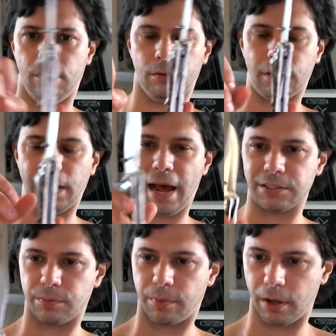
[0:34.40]

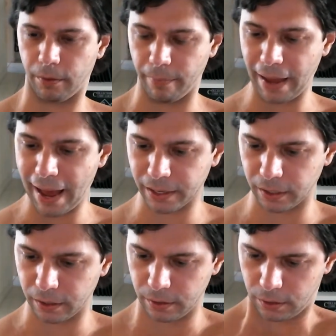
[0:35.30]
clasp on the back
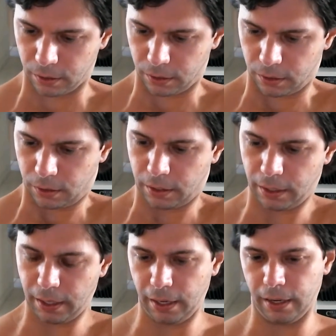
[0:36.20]

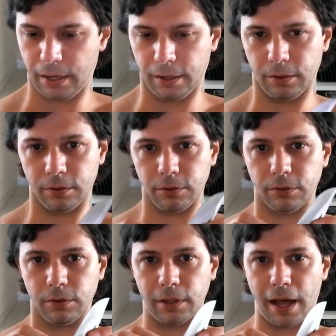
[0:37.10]
and a
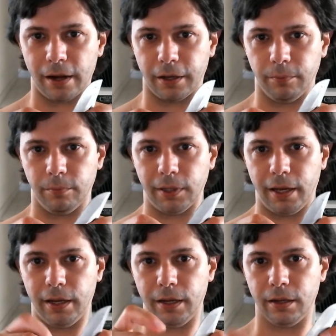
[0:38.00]
locking
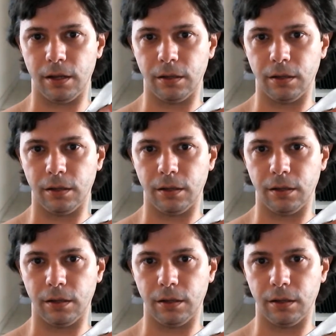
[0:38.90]
blade.